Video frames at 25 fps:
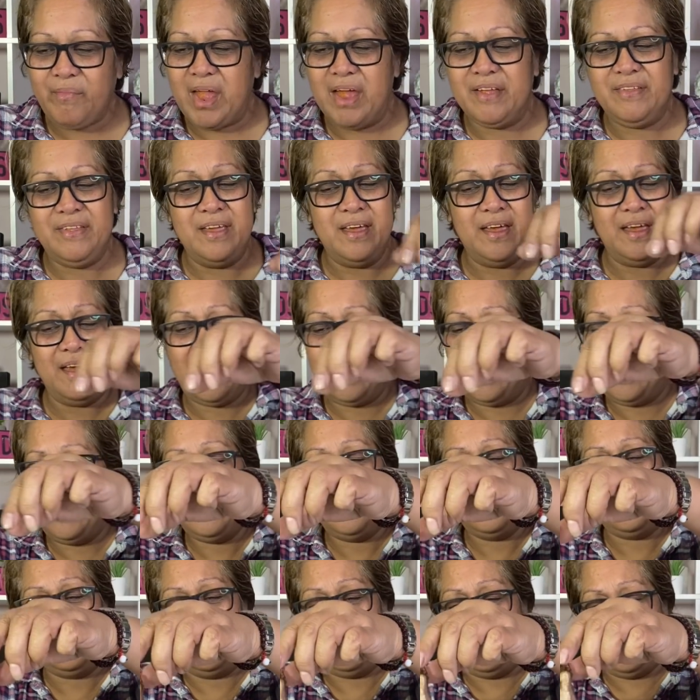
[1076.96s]
There
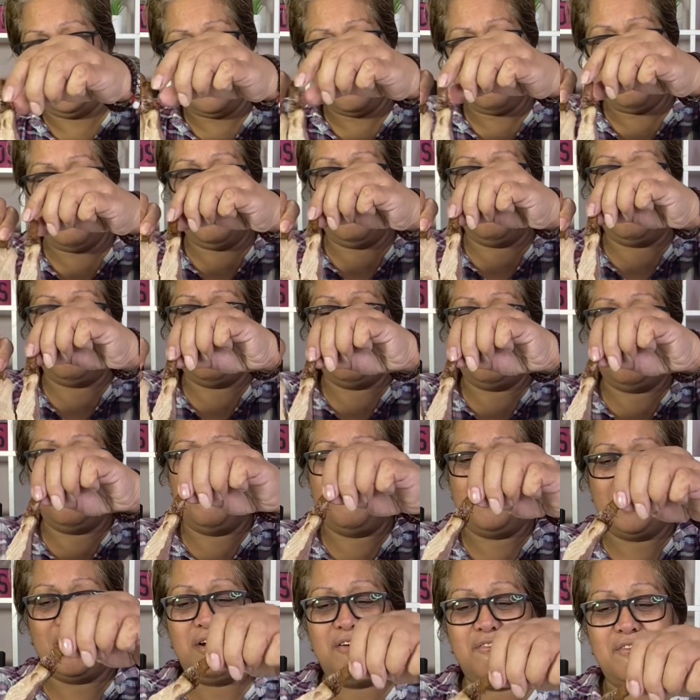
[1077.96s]
ain't nothing wrong with
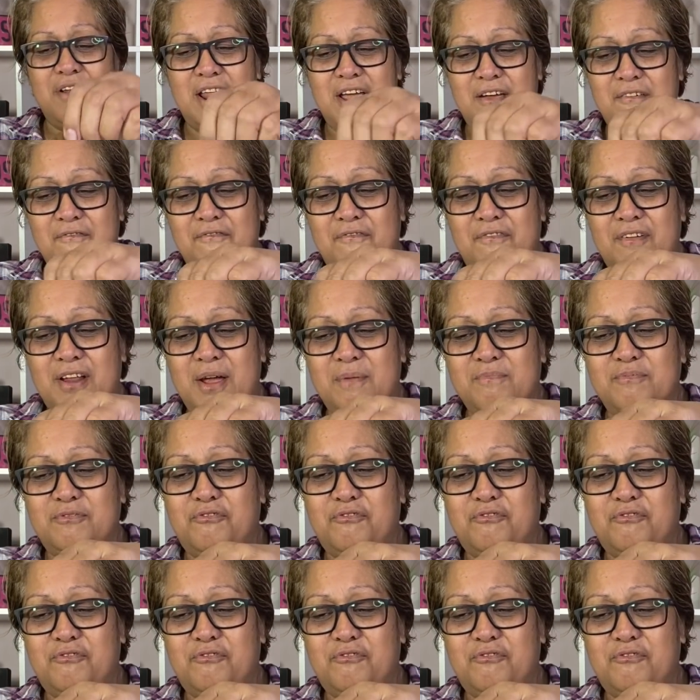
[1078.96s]
our lamb flaps.